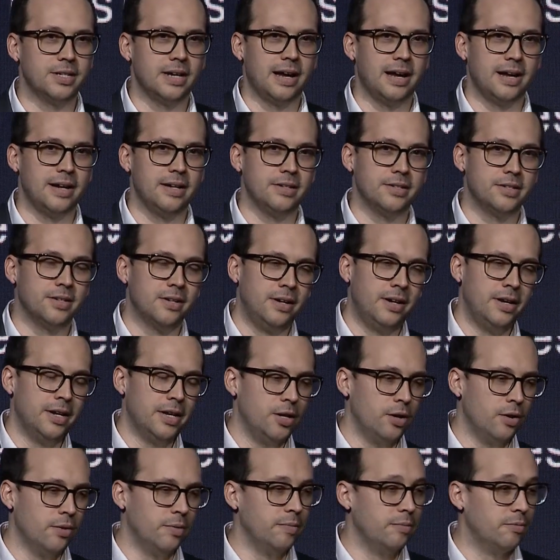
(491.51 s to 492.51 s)
And
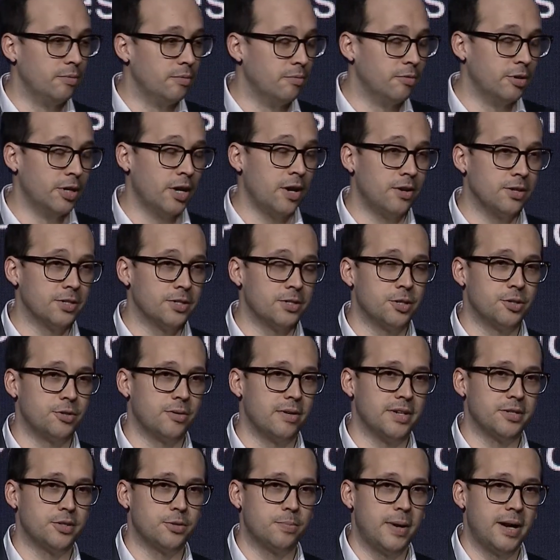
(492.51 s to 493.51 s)
in regards to
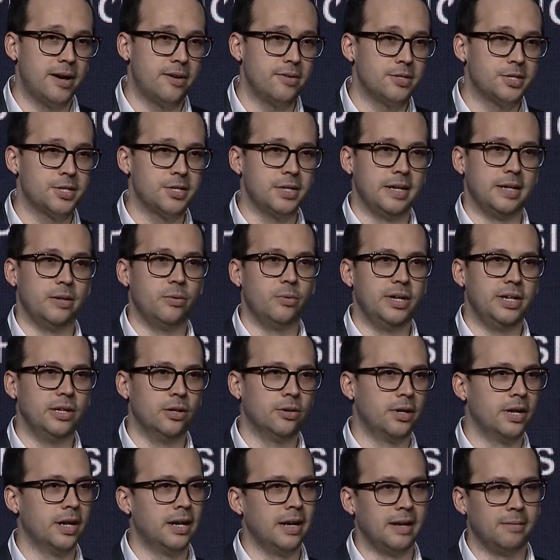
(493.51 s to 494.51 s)
transparency, we
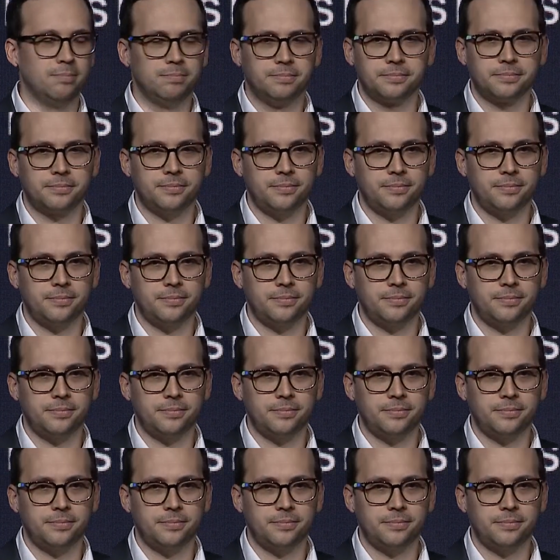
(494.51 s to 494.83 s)
look at it